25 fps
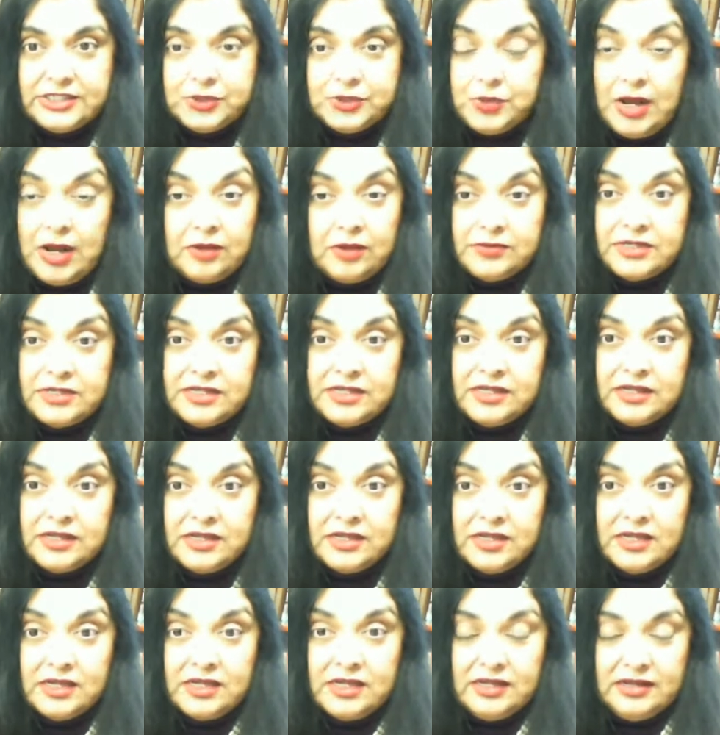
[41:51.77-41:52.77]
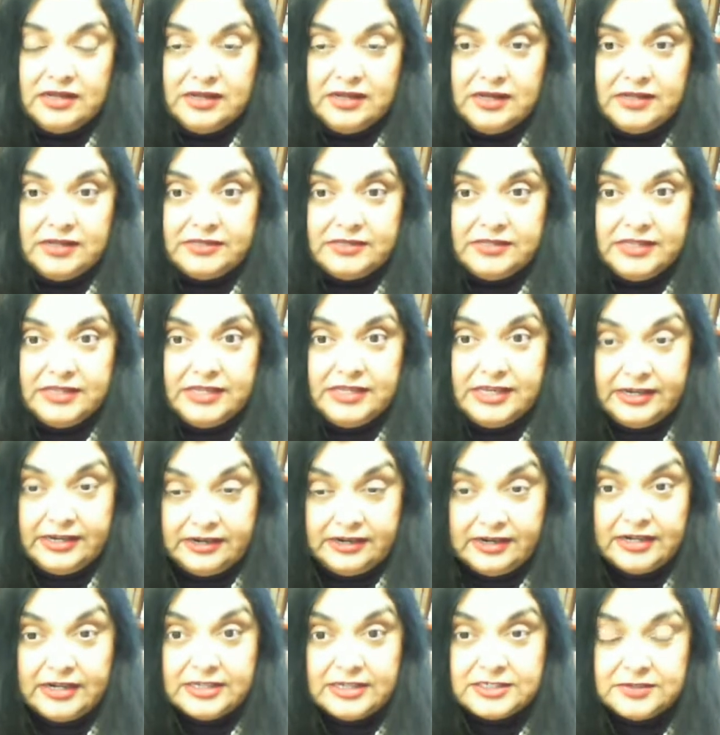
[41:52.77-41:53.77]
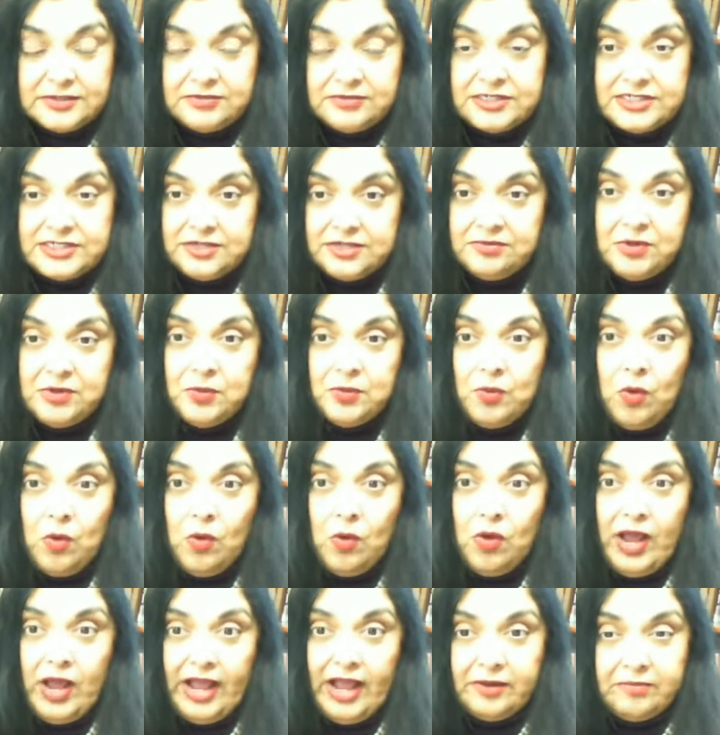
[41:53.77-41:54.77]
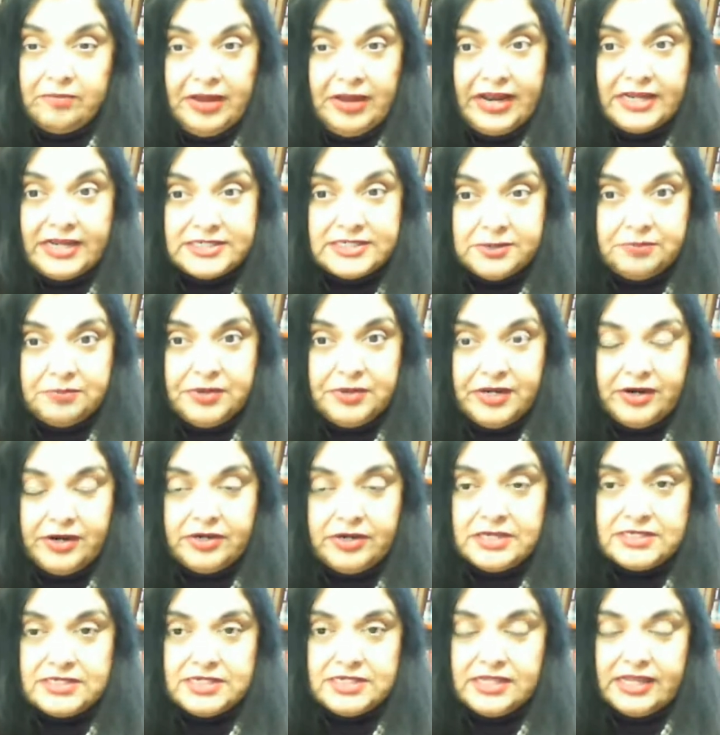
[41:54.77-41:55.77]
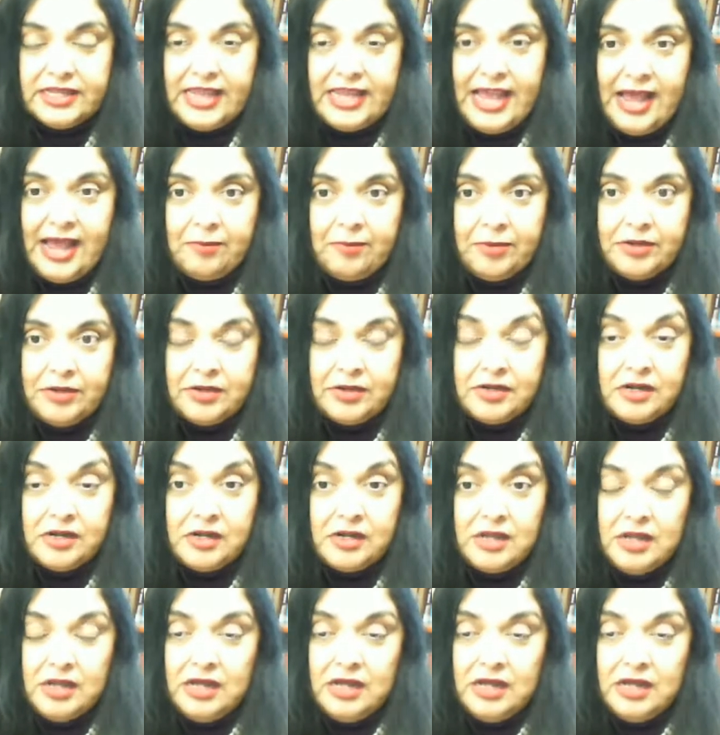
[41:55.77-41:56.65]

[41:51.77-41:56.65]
throughout the years of the Civil War had made its appearance in the Capitol.